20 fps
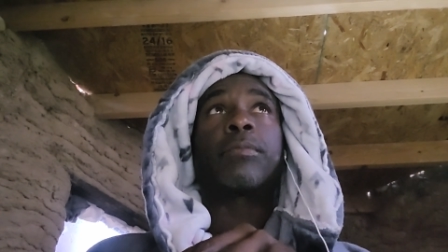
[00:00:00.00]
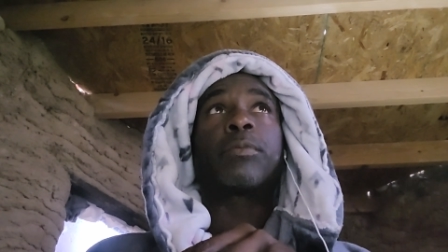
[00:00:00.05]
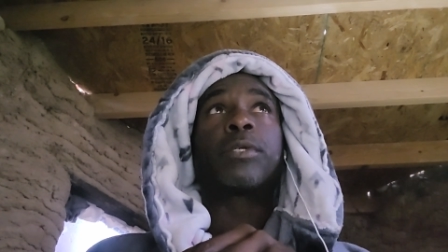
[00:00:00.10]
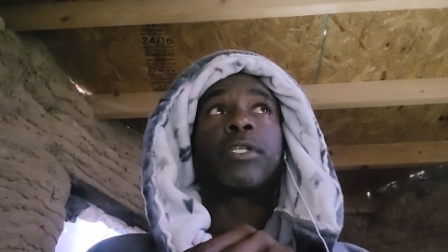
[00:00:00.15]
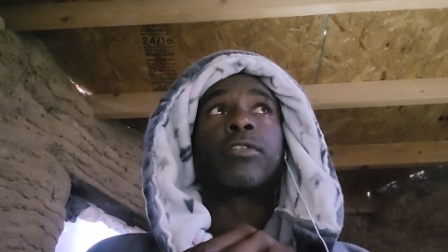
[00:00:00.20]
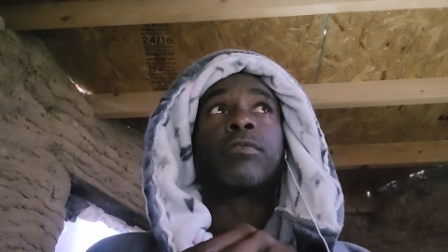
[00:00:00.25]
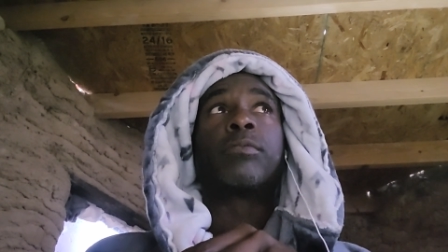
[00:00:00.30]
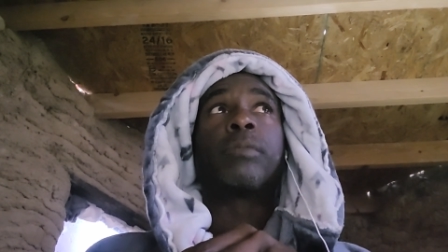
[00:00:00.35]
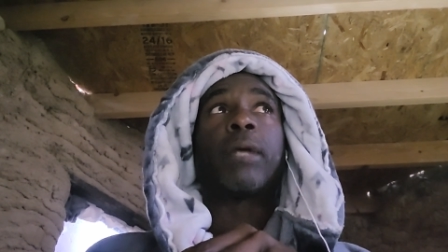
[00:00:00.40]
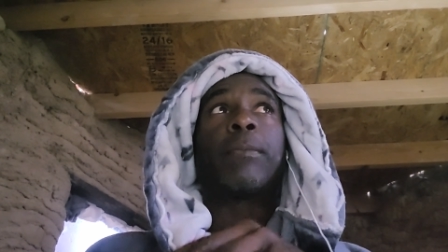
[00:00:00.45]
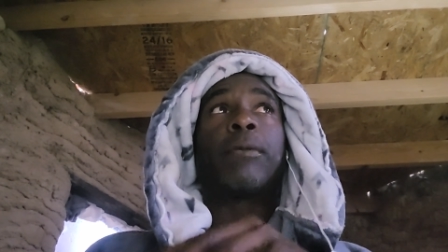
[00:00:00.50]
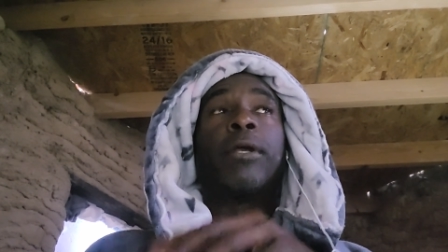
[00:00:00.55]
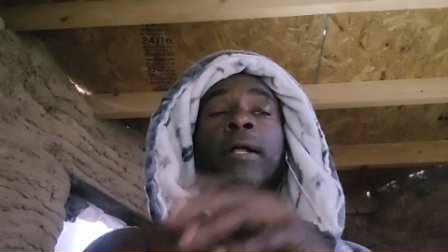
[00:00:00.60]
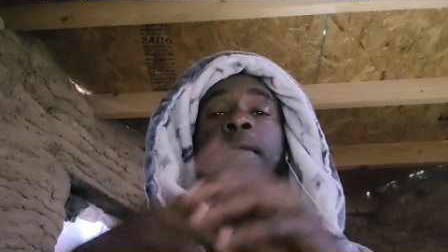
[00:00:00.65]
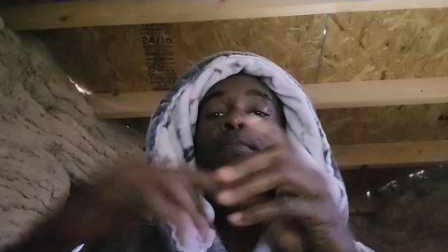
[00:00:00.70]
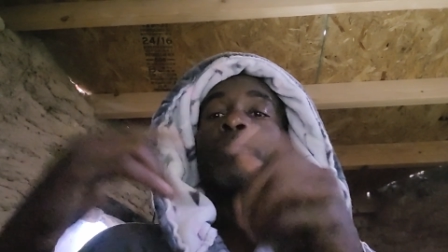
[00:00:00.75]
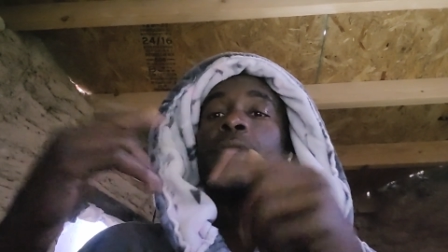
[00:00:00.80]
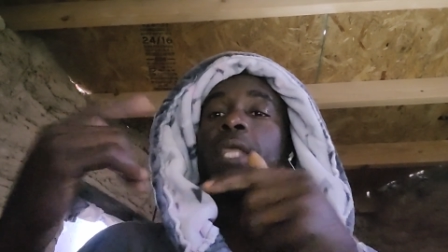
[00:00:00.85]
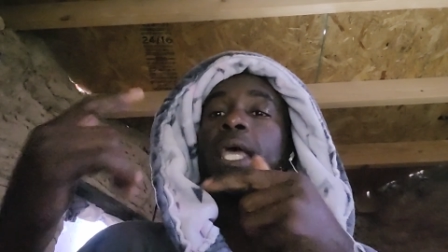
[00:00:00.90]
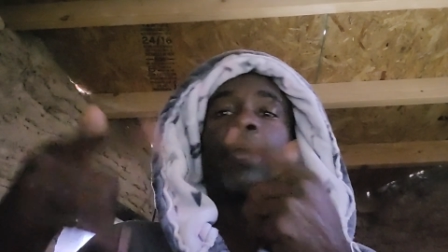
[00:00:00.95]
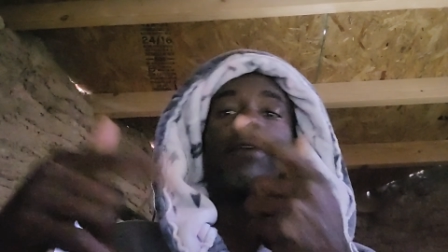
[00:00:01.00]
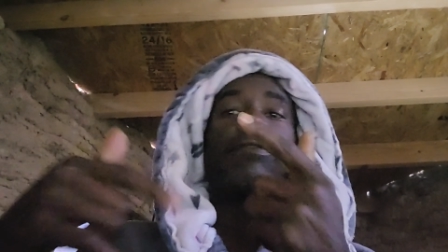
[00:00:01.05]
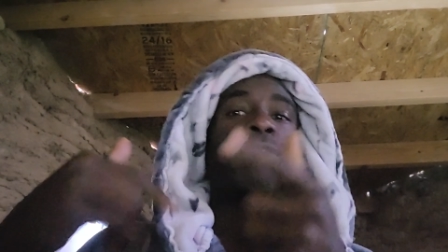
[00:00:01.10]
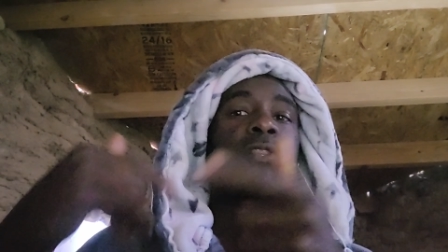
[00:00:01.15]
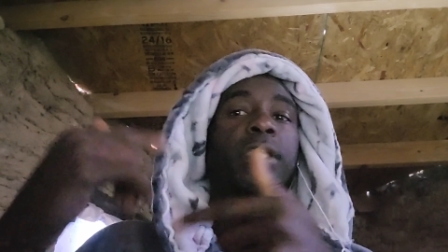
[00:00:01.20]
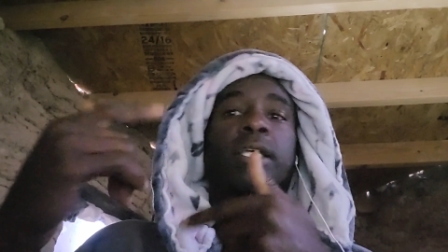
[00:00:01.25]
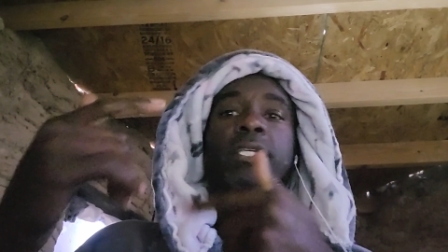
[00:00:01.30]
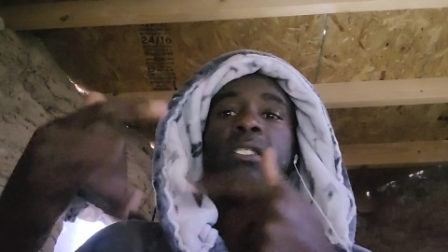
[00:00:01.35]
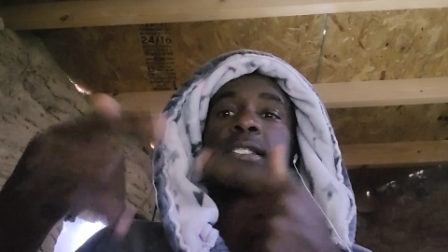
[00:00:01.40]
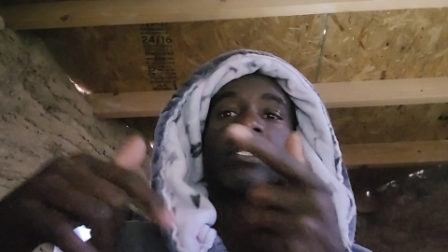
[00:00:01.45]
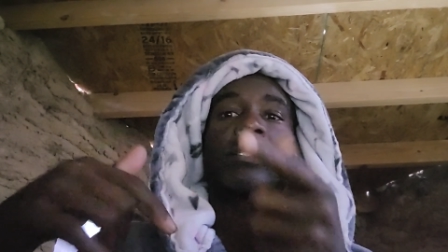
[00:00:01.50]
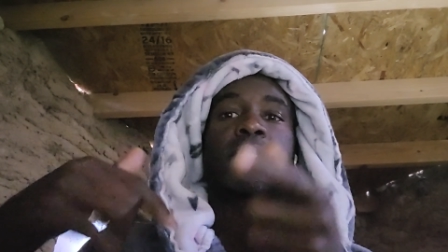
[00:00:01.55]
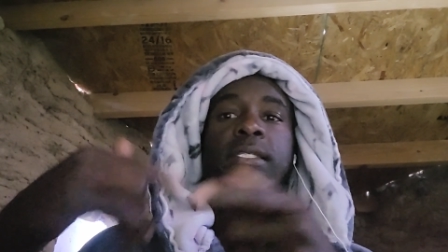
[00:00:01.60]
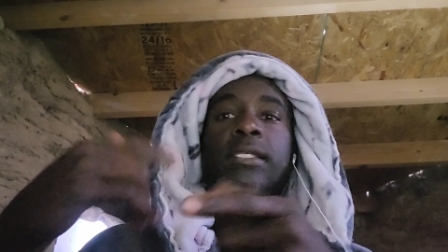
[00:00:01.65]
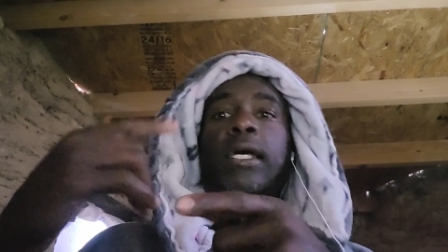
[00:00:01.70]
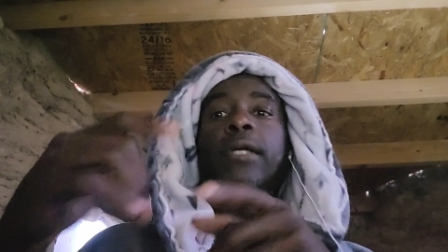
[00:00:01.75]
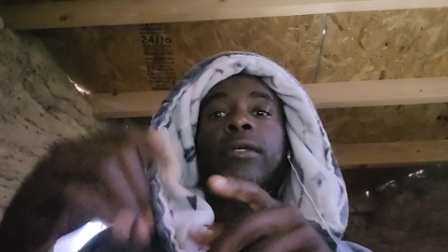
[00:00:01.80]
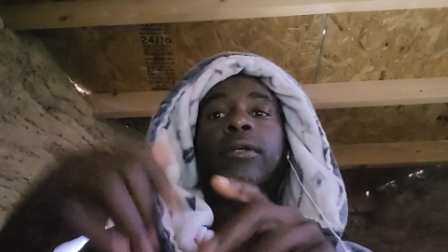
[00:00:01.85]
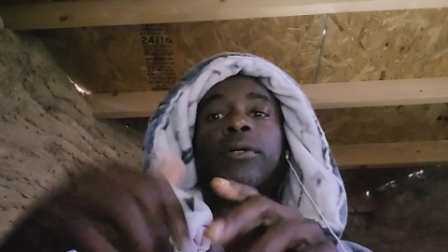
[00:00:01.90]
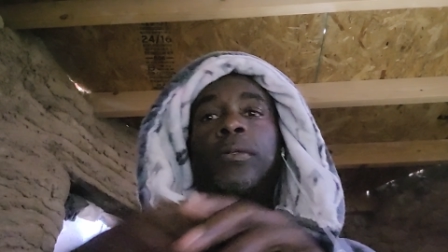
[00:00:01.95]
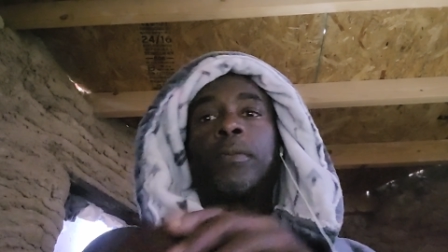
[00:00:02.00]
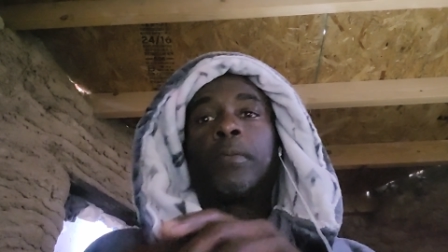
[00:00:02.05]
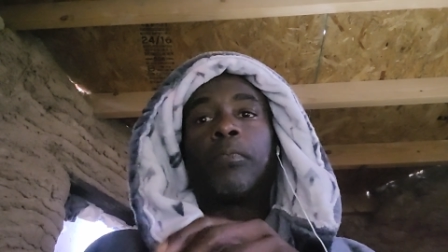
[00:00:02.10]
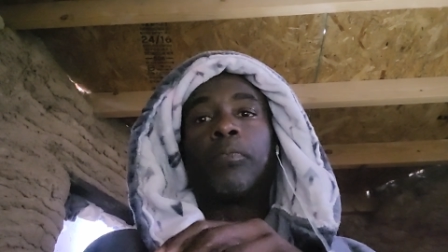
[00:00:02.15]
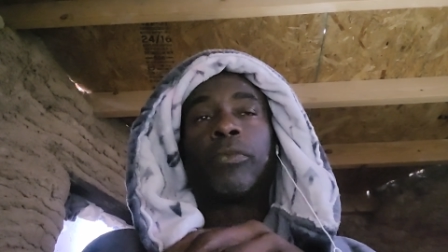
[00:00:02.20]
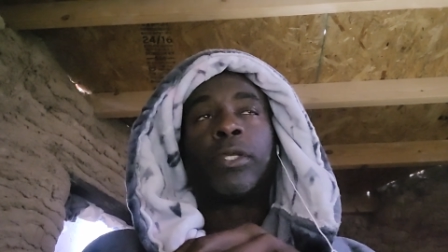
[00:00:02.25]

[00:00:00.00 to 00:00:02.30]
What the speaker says: Because remember, everything is in a cycle.